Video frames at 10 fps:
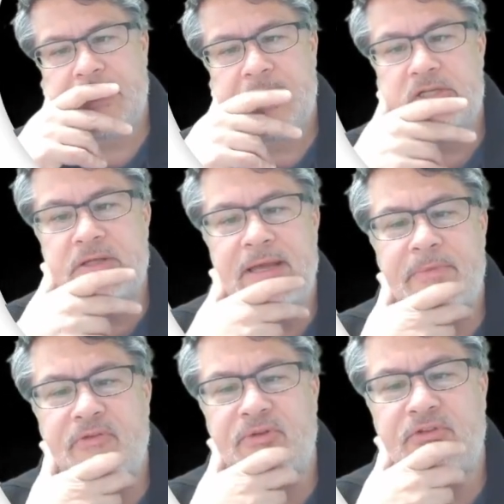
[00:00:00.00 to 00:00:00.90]
So that
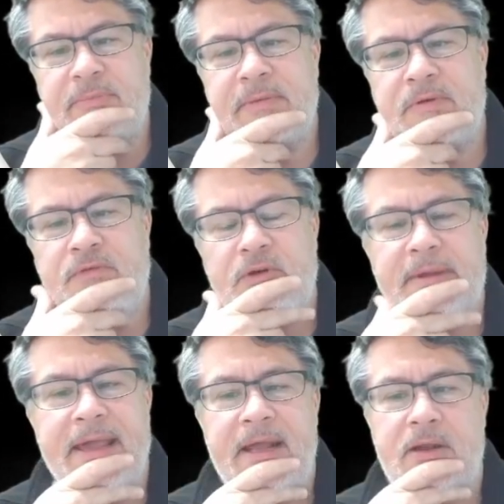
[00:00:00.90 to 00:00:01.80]
means we should be able to form a
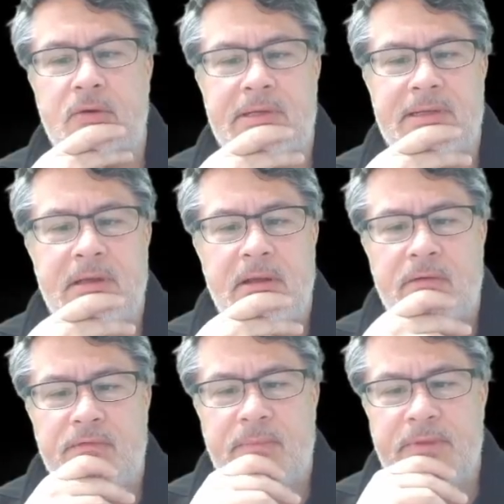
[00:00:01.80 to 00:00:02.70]
category
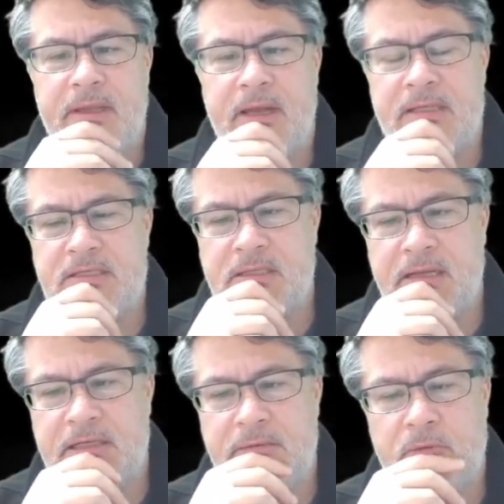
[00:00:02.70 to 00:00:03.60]
from the
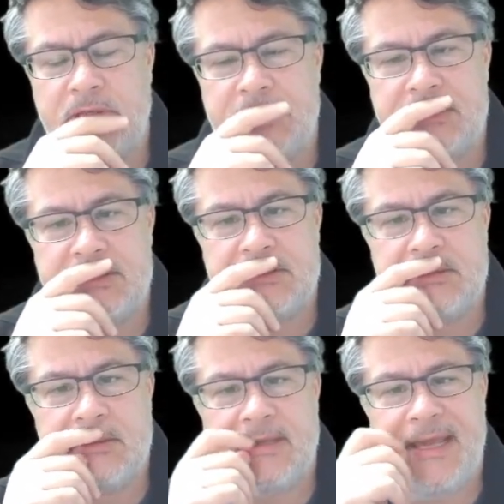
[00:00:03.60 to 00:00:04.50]
unselected words.
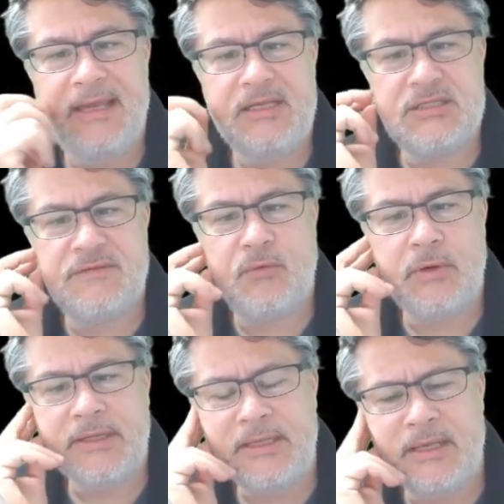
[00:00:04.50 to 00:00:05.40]
Case,
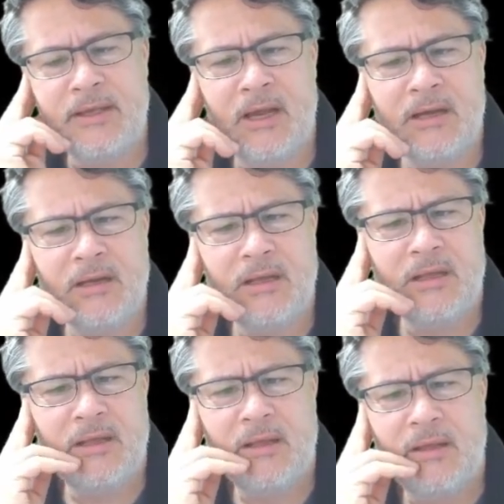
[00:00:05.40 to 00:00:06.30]
40, young,
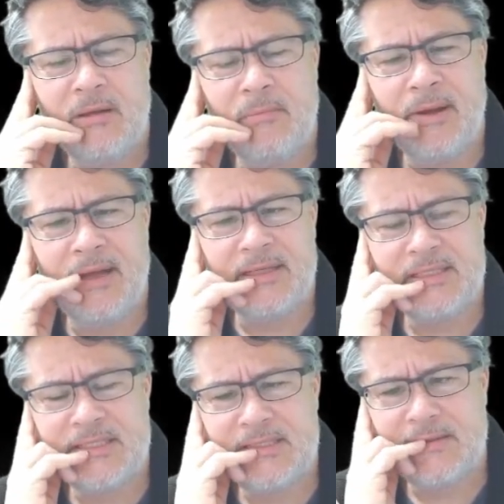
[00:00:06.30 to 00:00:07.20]

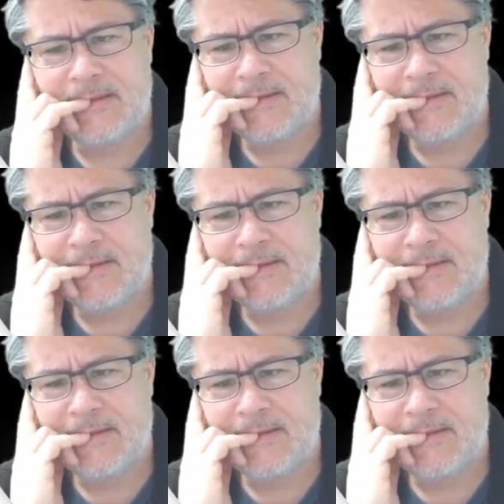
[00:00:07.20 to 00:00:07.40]
bonds.